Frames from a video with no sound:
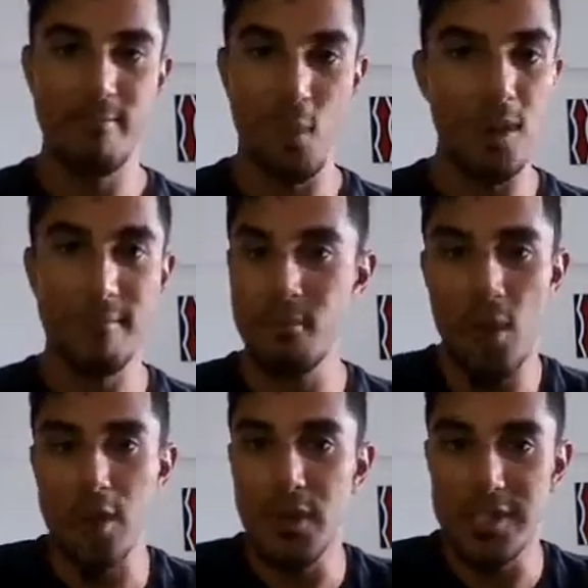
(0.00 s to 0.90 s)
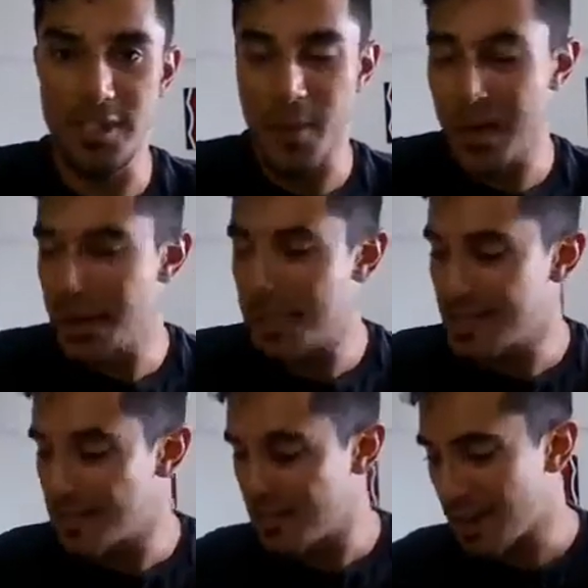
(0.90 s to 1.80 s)
one of the reasons why you
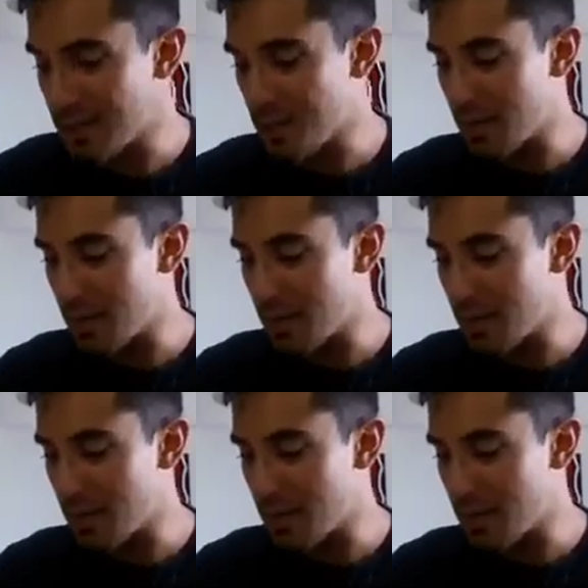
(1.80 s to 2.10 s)
shouldn't jerk off to